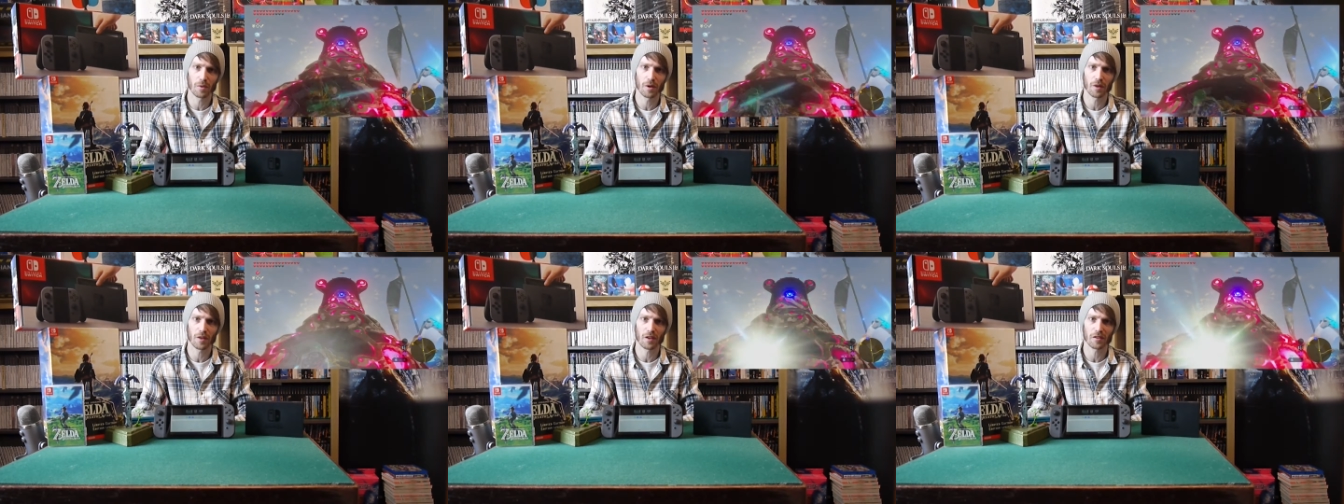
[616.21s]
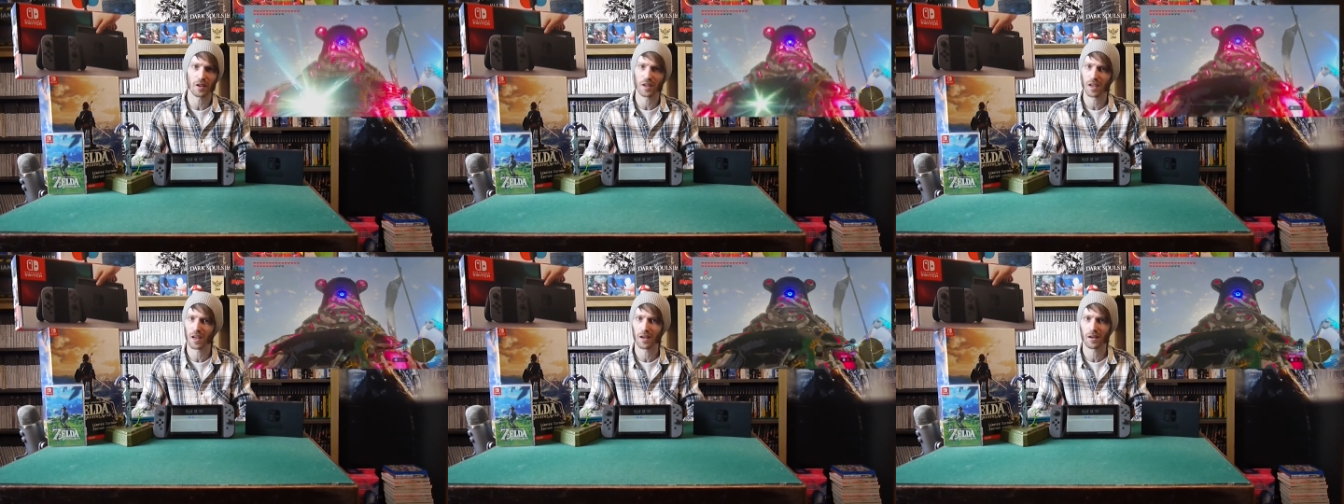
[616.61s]
put things
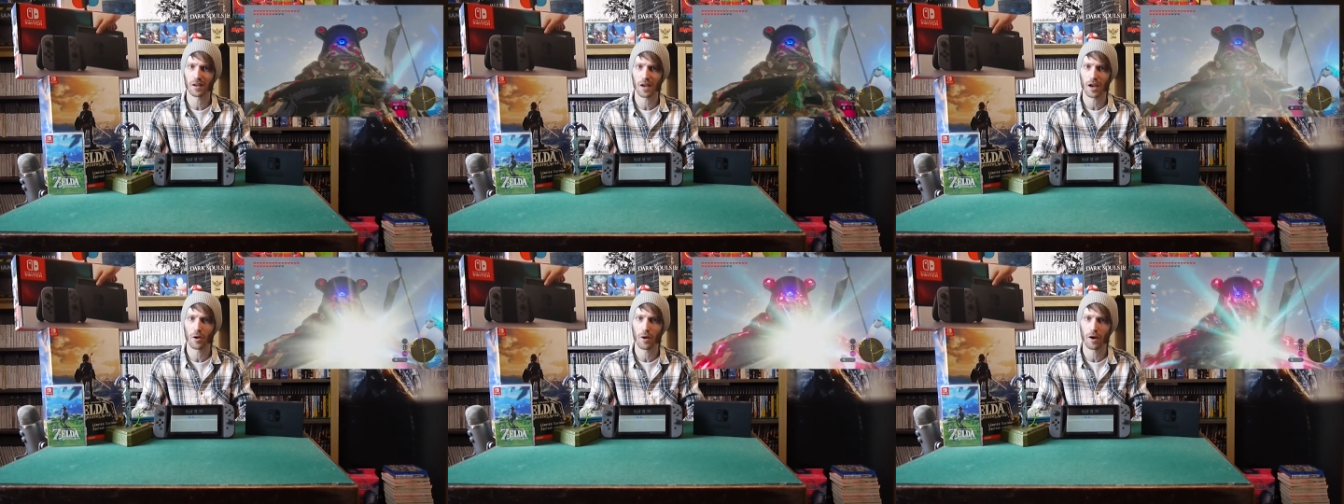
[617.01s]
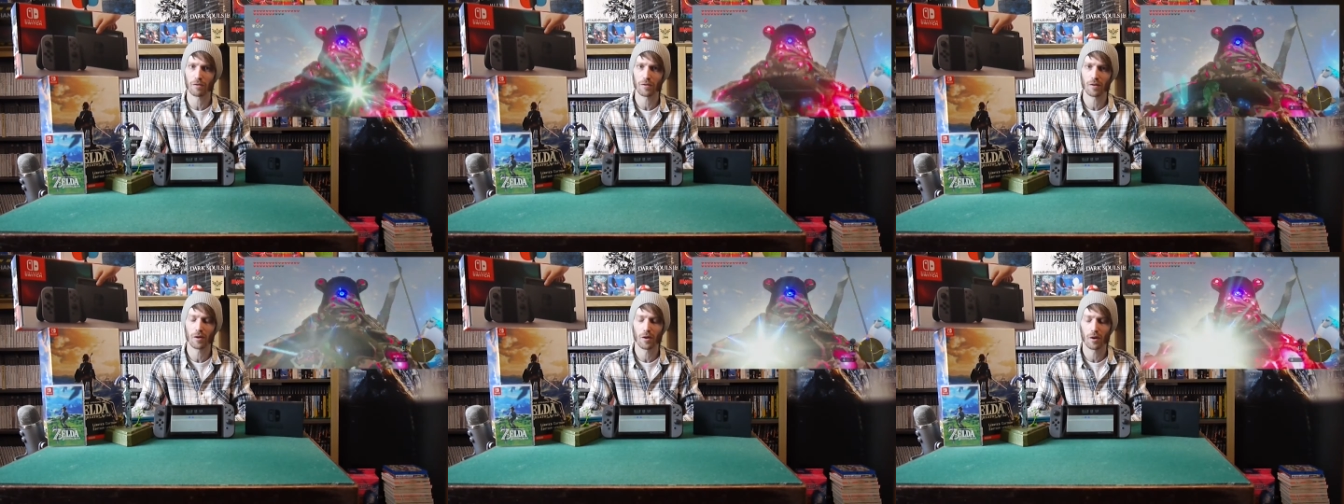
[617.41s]
like
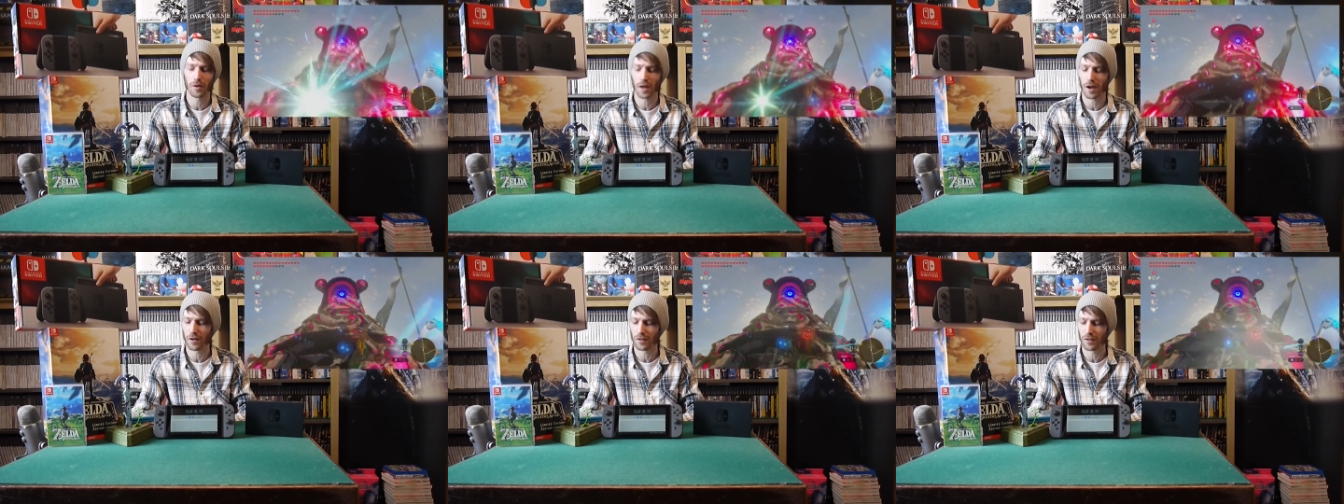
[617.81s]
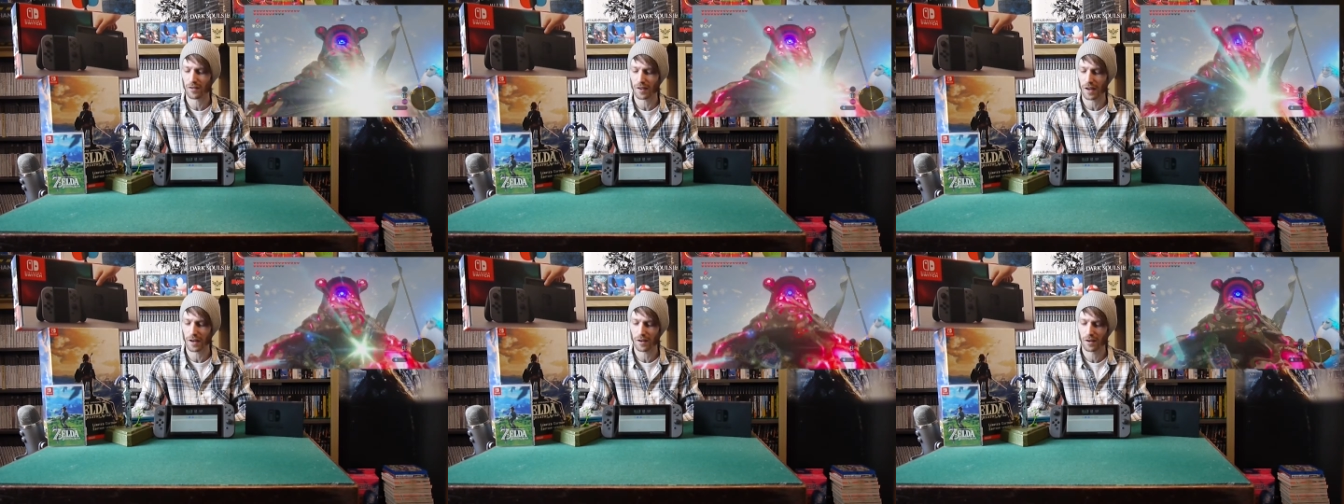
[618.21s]
KOF on there
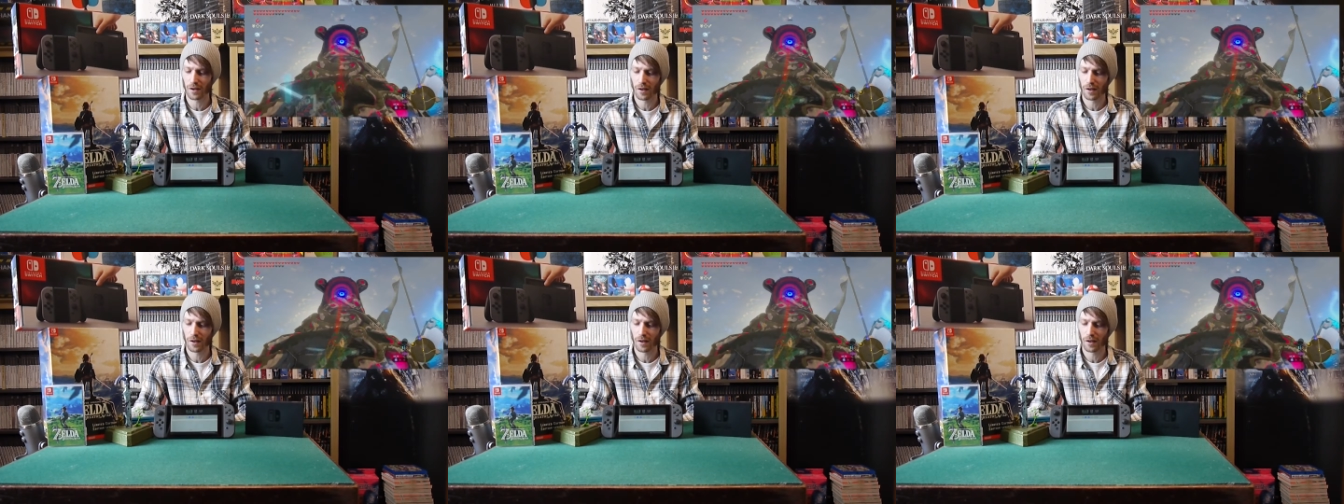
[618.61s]
instead.